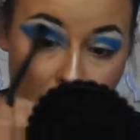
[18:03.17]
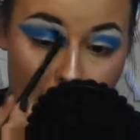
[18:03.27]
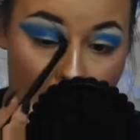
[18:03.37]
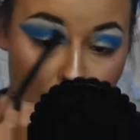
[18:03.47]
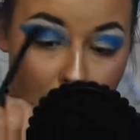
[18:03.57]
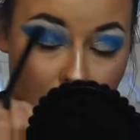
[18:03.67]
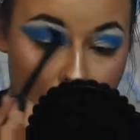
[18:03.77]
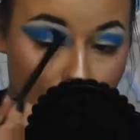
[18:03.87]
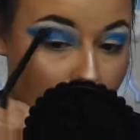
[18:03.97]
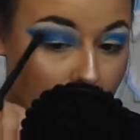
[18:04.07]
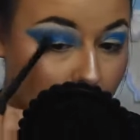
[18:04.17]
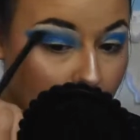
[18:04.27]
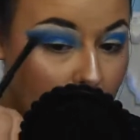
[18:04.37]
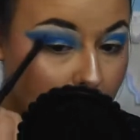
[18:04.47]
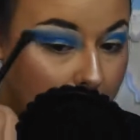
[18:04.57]
Magmar and Groudon
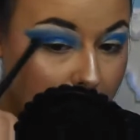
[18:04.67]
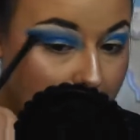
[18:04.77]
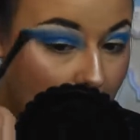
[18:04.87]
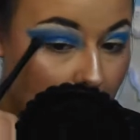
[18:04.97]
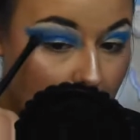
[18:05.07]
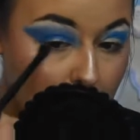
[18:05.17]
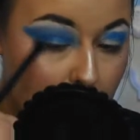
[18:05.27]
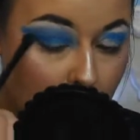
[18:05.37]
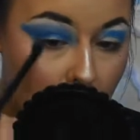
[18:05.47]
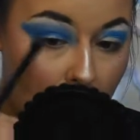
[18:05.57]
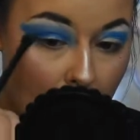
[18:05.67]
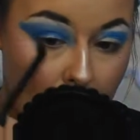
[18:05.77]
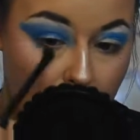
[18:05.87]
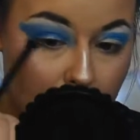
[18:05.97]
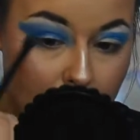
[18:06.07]
were never the same,
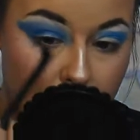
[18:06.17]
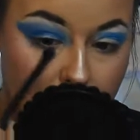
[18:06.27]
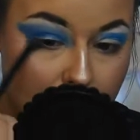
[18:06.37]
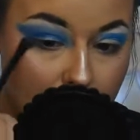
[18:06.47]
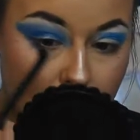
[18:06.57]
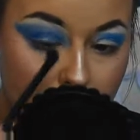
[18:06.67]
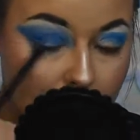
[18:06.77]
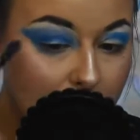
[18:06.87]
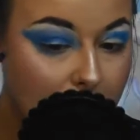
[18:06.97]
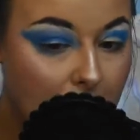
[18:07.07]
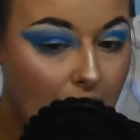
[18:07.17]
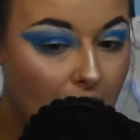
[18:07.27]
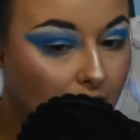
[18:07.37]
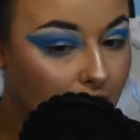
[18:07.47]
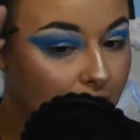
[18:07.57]
and to this
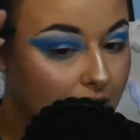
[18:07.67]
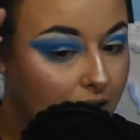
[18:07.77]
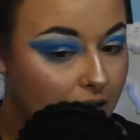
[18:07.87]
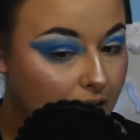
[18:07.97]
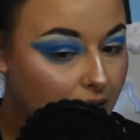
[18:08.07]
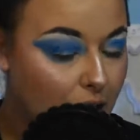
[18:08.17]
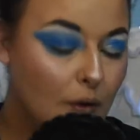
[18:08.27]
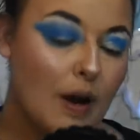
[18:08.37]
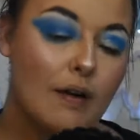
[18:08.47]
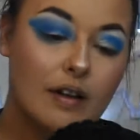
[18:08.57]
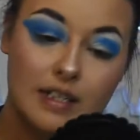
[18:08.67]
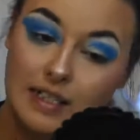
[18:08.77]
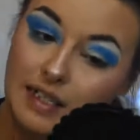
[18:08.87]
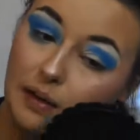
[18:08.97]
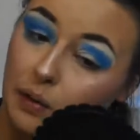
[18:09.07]
day, Groudon
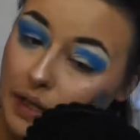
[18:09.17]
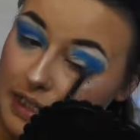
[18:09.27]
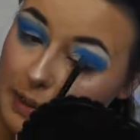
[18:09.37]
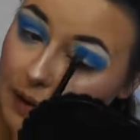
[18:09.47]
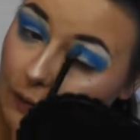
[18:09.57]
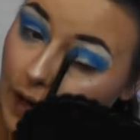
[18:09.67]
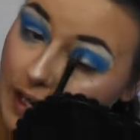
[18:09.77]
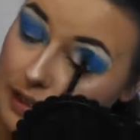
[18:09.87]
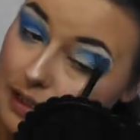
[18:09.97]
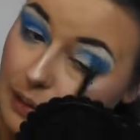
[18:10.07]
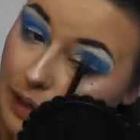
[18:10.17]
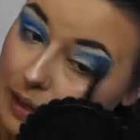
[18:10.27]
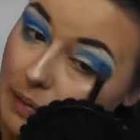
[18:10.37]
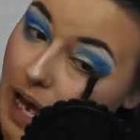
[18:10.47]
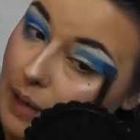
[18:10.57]
still wants to be friends
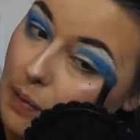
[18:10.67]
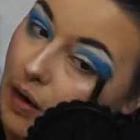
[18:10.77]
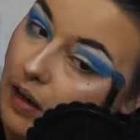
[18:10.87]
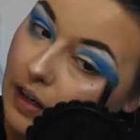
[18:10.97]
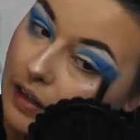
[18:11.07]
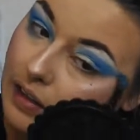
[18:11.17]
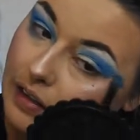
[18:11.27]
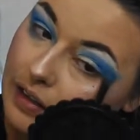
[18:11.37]
with Magmar.